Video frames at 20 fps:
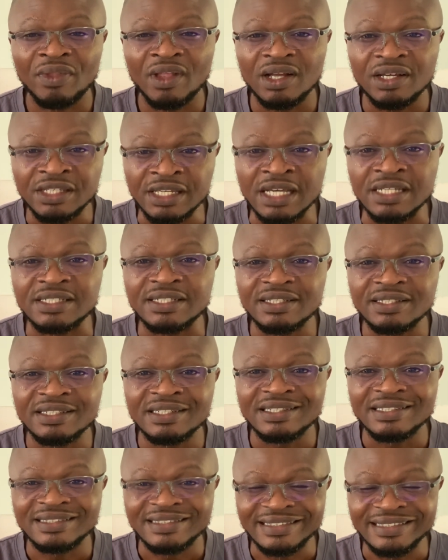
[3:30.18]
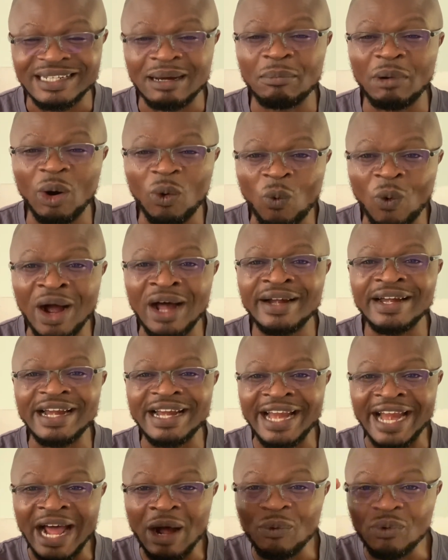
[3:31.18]
Yes, number one
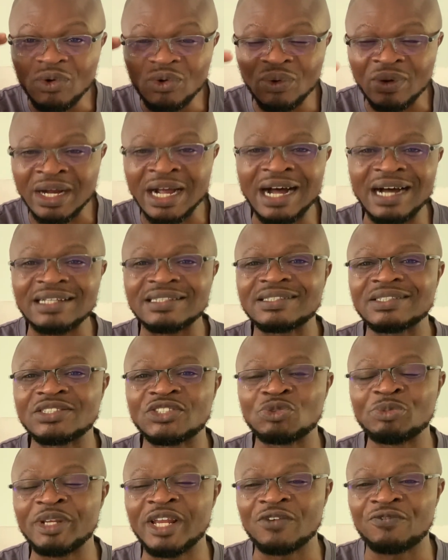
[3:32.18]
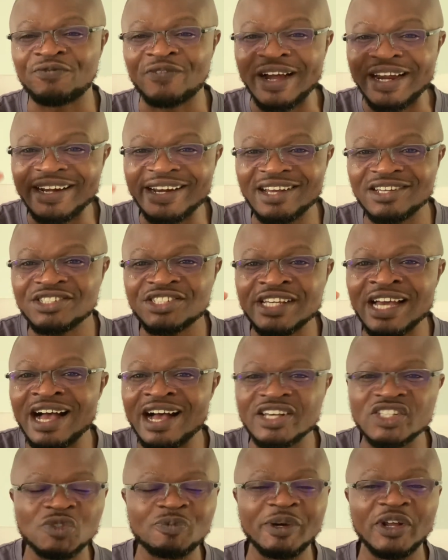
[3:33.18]
that I will look at should be the financial
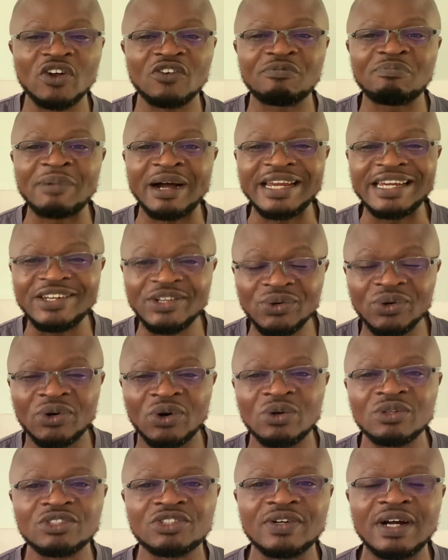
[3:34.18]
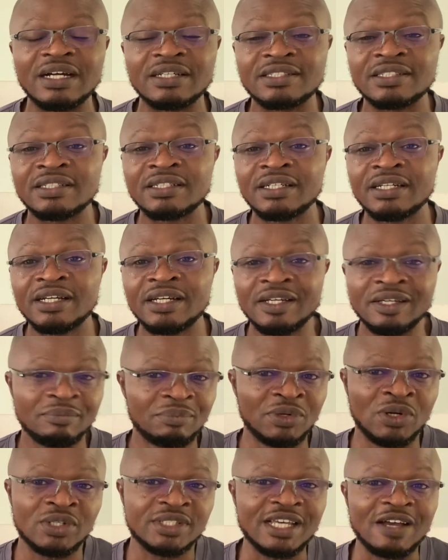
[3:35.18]
aspect of my new contract.
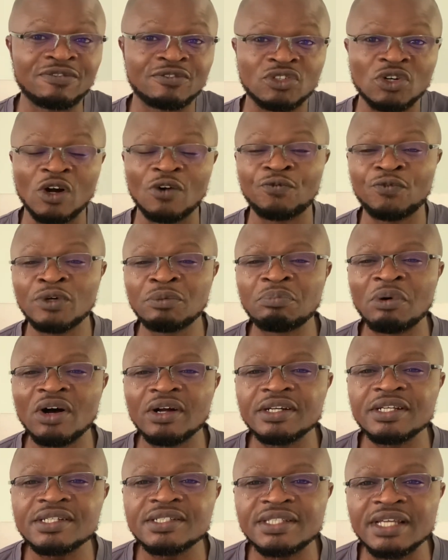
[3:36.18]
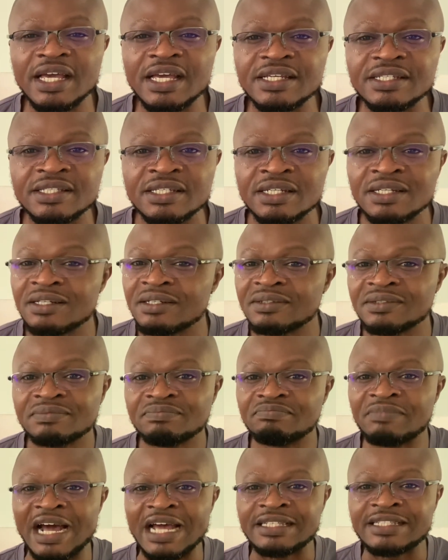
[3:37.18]
Because after all, football these days,
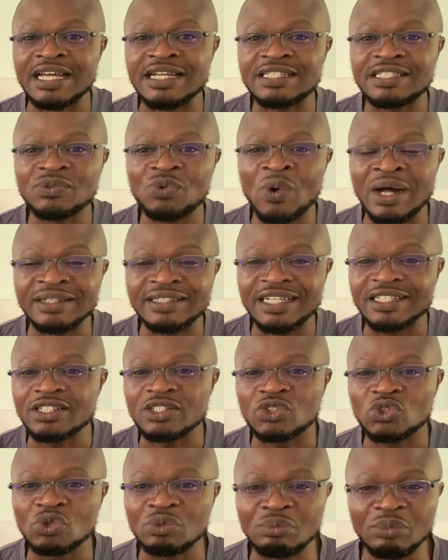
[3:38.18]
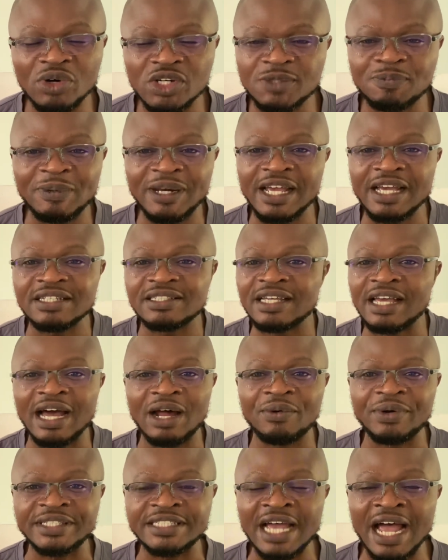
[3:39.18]
by 31, 32, most players, they
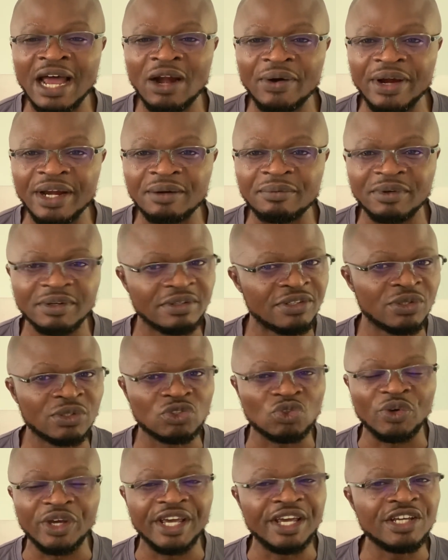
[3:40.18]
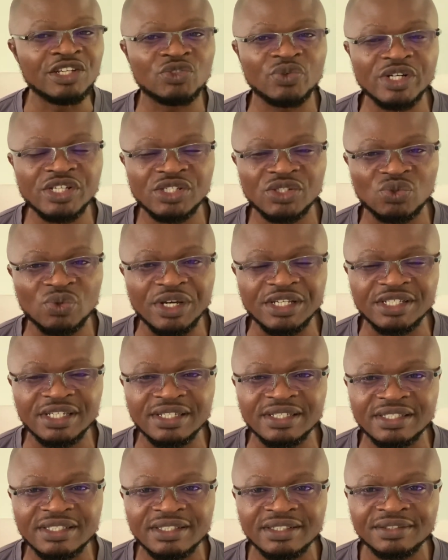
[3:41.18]
are retiring due to injury
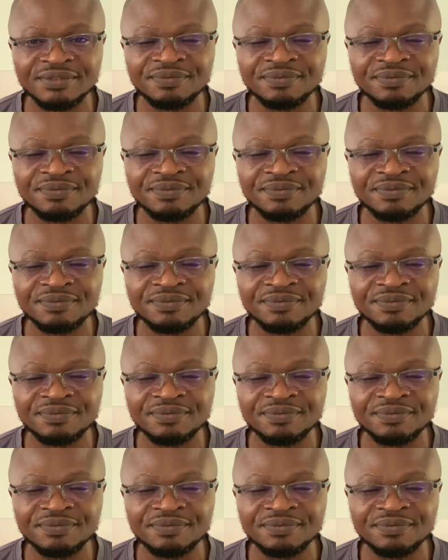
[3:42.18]
situations.